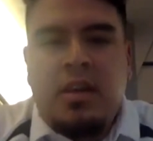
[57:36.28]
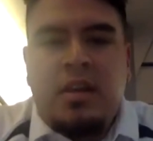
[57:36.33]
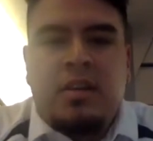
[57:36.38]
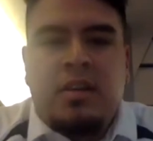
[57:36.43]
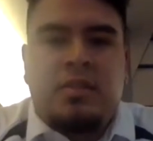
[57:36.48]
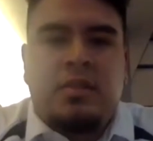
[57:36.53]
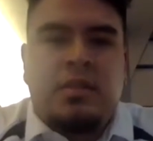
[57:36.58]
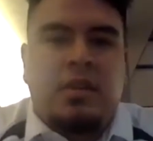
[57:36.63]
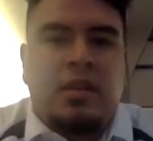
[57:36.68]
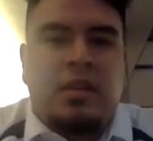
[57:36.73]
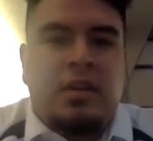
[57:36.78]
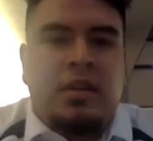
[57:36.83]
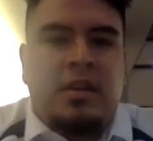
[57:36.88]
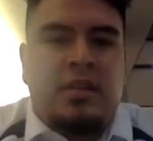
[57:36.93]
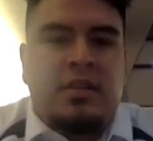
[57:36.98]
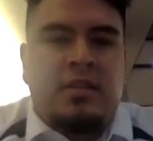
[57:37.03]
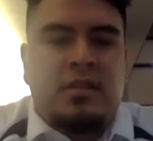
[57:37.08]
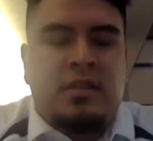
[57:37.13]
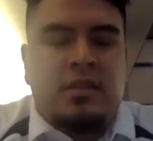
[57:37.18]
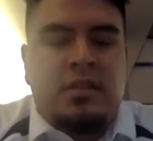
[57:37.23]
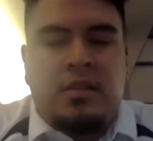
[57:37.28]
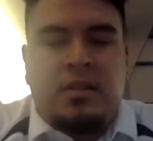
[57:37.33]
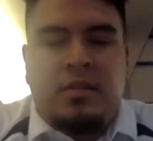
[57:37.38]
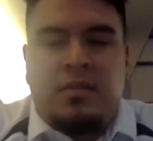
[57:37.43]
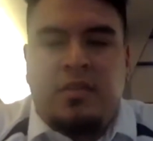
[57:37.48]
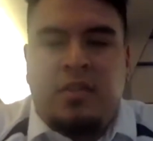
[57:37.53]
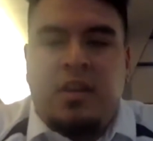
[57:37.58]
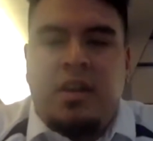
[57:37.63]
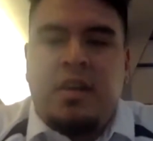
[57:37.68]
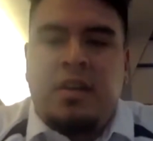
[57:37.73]
So there is a
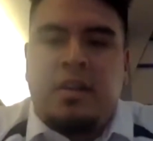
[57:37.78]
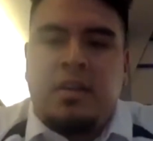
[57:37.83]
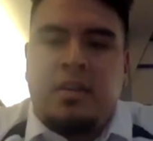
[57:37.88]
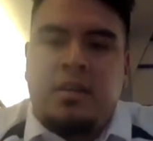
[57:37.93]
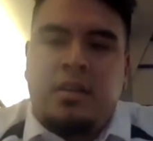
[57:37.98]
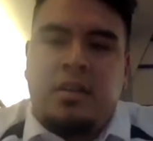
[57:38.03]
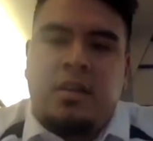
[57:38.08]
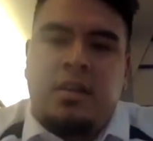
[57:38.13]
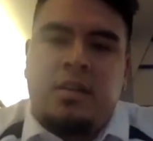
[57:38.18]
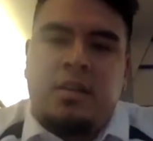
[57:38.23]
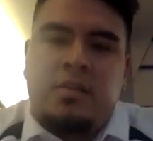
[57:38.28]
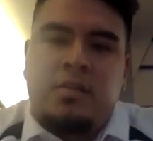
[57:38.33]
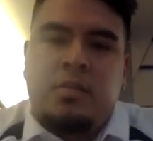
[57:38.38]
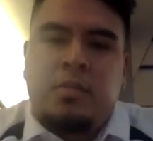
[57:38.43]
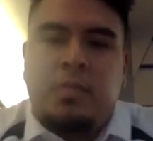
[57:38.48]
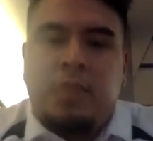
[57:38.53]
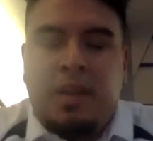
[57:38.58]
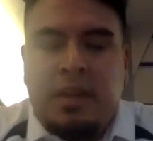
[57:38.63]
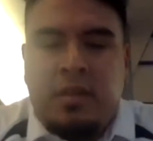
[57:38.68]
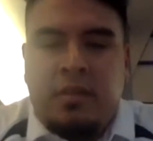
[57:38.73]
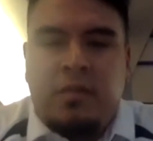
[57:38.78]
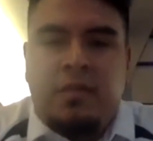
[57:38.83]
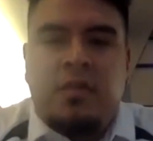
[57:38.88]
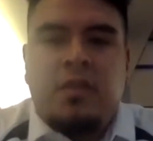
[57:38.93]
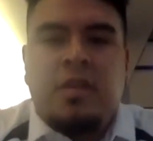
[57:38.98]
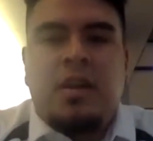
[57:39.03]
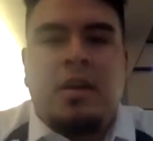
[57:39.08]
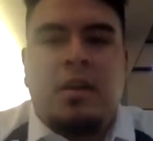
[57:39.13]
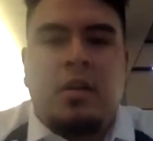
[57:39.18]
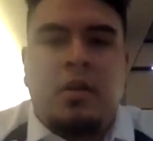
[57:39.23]
variety of clubs that will make you
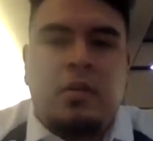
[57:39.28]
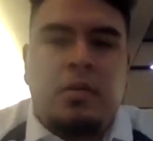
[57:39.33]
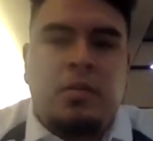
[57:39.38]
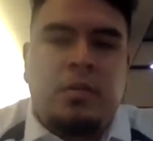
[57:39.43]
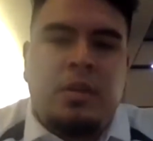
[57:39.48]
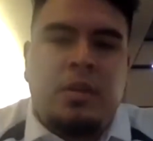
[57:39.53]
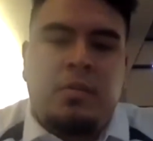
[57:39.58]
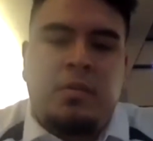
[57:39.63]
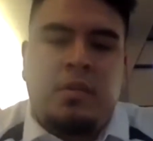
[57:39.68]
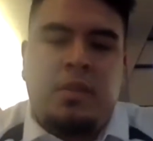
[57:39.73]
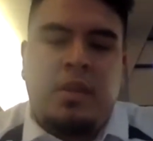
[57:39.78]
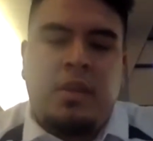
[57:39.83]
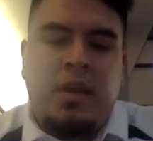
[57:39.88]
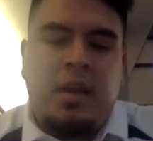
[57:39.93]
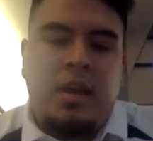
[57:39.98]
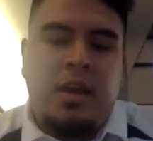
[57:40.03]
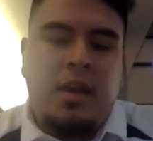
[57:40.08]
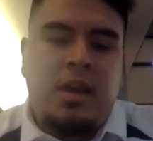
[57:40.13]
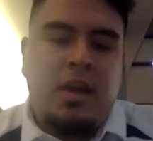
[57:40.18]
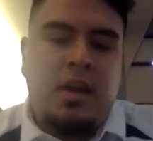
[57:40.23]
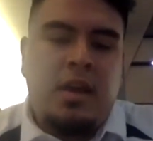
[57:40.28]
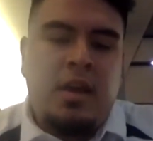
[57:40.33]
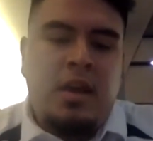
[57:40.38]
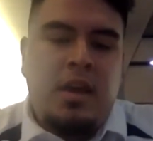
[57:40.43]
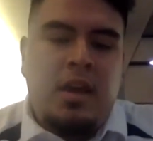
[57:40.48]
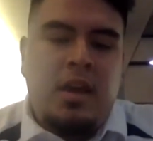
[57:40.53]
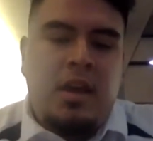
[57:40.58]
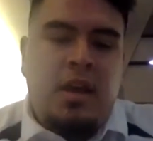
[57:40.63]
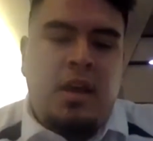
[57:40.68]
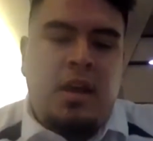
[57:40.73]
feel at home, give you
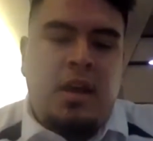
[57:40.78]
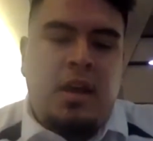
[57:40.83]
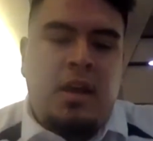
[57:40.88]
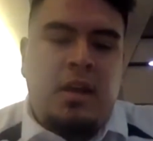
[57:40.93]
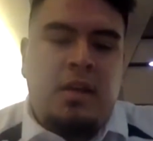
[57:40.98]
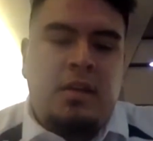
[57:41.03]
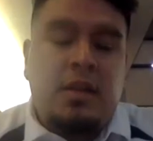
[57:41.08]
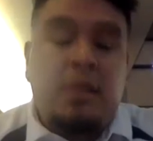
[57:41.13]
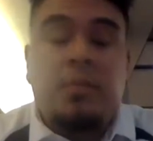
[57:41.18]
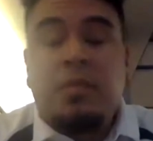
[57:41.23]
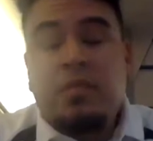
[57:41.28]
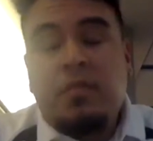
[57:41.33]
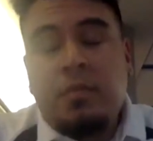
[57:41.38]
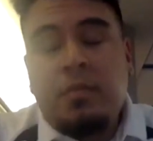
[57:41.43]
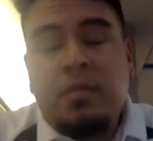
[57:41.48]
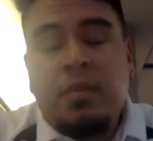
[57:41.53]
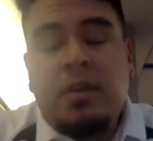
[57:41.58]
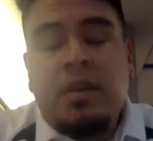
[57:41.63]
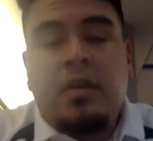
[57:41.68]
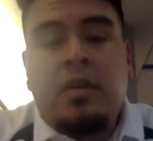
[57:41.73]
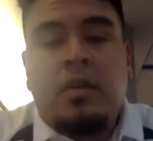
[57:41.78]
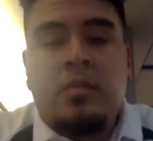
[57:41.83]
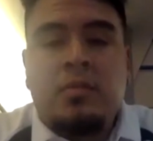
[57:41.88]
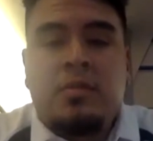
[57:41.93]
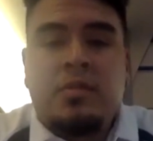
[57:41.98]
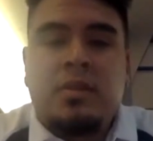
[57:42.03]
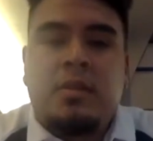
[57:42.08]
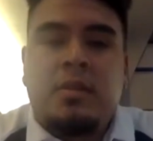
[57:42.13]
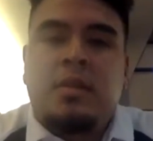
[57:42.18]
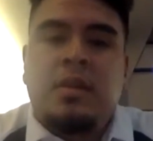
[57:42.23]
that, keep you from being
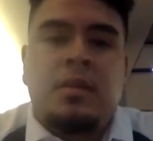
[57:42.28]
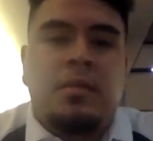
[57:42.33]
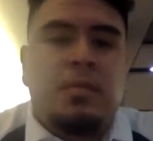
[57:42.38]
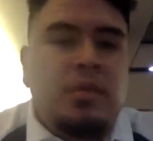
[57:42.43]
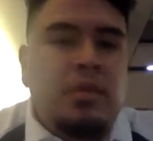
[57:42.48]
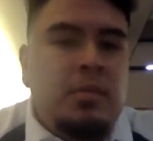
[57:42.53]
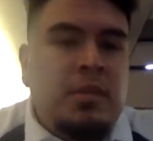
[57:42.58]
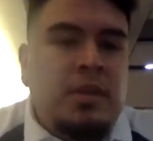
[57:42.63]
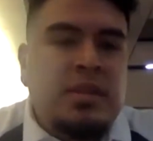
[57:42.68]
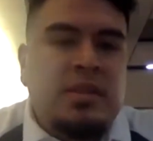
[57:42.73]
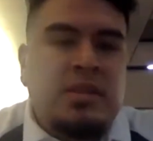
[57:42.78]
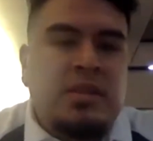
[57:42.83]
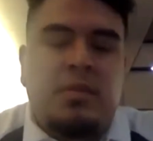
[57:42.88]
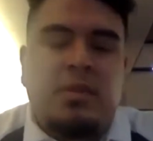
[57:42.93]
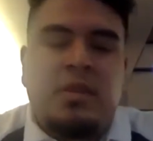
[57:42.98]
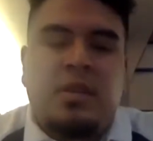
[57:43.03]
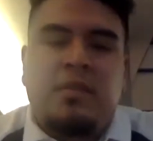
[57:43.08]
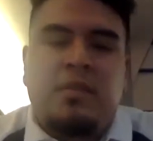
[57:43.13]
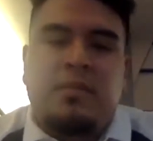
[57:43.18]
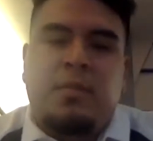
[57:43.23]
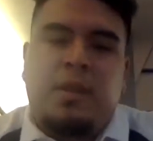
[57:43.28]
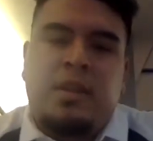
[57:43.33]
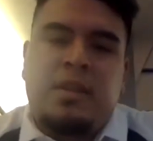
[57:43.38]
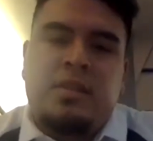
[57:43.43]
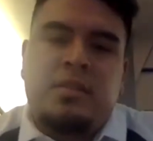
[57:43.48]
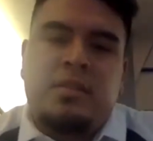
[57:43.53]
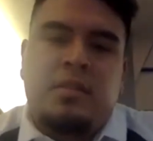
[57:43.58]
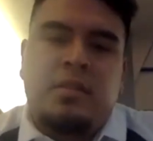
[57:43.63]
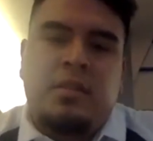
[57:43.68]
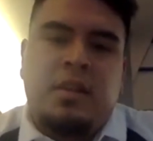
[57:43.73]
homesick, keep you busy with
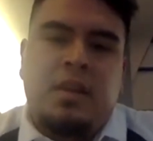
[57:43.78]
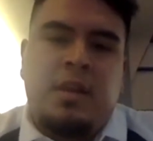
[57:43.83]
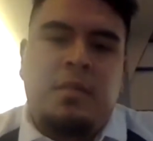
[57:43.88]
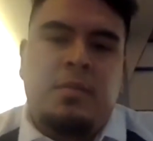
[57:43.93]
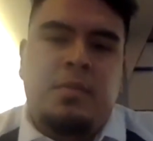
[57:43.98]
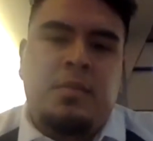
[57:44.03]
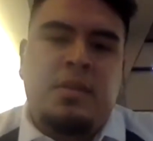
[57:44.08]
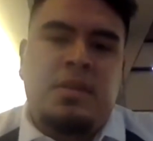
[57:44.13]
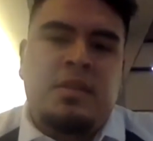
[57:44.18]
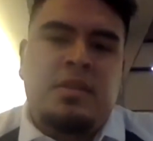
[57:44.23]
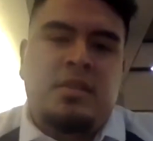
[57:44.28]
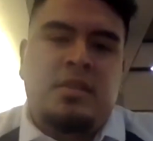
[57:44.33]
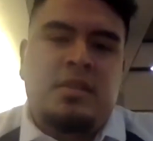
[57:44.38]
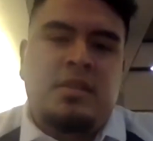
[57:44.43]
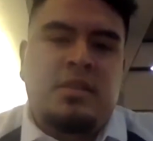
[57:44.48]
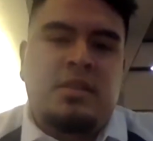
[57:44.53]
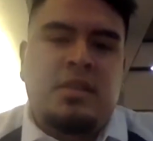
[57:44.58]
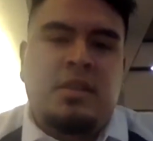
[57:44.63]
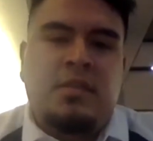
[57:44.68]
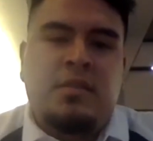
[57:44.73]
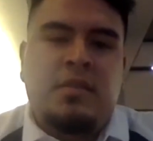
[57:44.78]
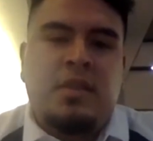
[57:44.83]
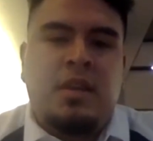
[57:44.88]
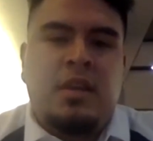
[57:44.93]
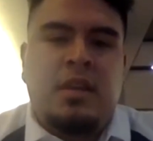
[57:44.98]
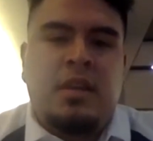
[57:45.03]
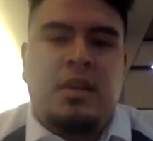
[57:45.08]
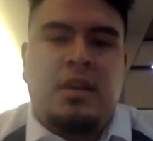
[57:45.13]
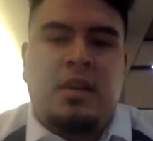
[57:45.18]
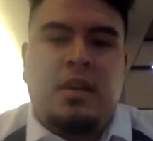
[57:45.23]
events on campus, and just give you
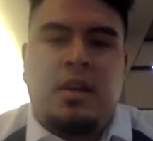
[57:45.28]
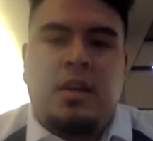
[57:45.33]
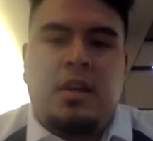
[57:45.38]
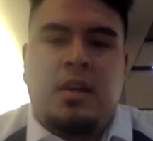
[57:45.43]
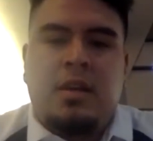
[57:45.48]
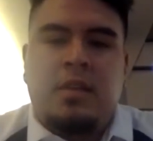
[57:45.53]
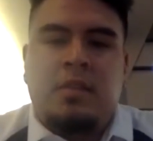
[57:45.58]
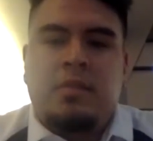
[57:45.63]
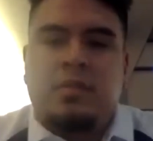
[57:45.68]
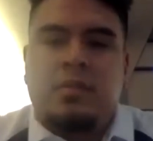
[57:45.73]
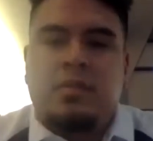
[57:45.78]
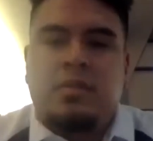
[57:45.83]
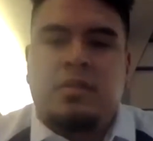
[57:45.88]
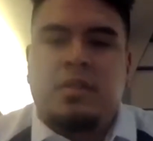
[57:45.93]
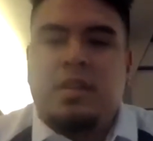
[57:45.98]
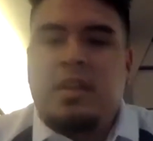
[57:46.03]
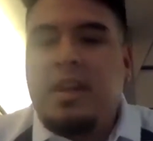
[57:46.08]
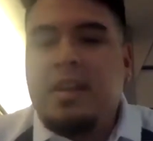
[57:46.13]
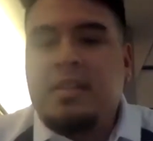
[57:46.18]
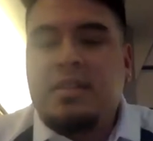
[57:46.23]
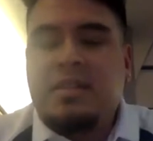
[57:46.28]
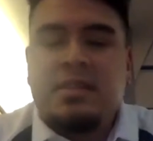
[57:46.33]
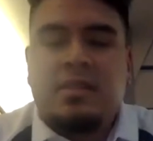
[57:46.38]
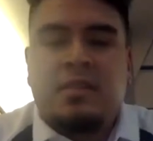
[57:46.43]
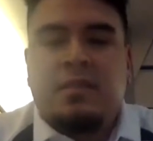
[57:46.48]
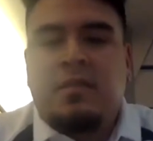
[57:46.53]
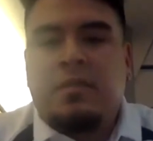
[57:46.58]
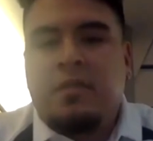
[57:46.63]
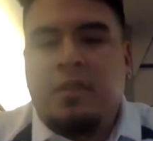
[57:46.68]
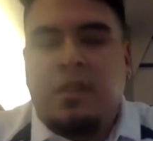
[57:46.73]
that those connections
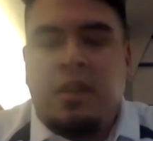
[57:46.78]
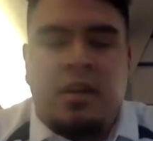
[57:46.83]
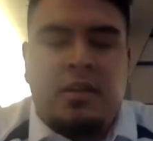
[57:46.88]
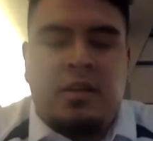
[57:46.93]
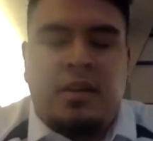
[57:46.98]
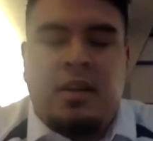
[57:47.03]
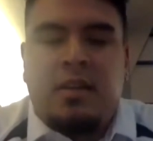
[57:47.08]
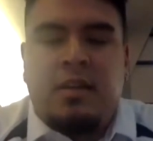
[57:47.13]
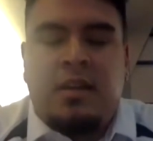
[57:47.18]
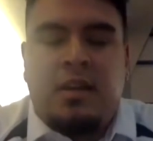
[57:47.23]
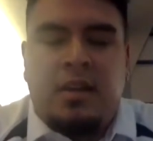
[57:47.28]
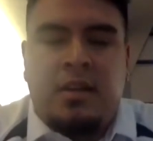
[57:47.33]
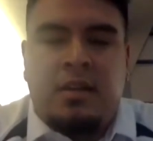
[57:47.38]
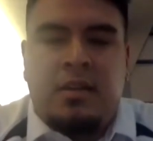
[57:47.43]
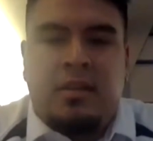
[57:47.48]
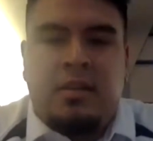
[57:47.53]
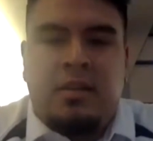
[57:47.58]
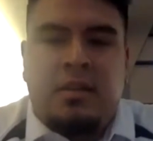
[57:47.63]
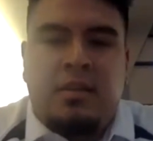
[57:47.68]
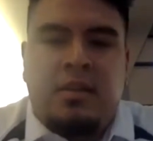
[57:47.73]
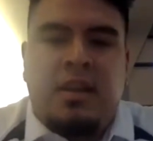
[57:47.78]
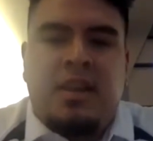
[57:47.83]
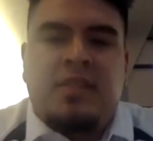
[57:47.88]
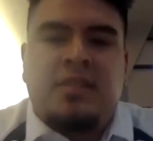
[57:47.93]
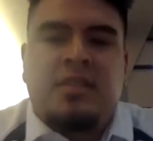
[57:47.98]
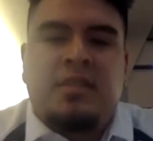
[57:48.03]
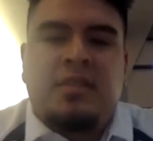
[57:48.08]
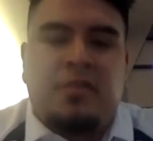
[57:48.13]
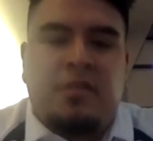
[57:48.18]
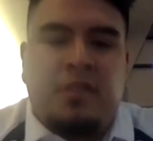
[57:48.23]
and for long,
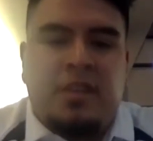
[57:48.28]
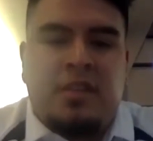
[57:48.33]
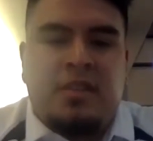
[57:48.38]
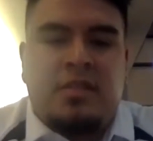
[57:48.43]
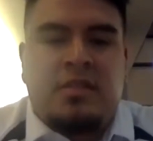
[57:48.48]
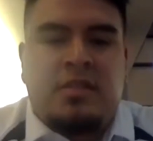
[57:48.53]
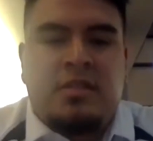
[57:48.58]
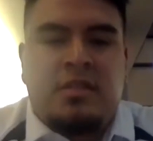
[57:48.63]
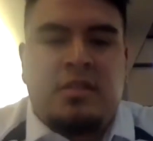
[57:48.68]
lasting friends.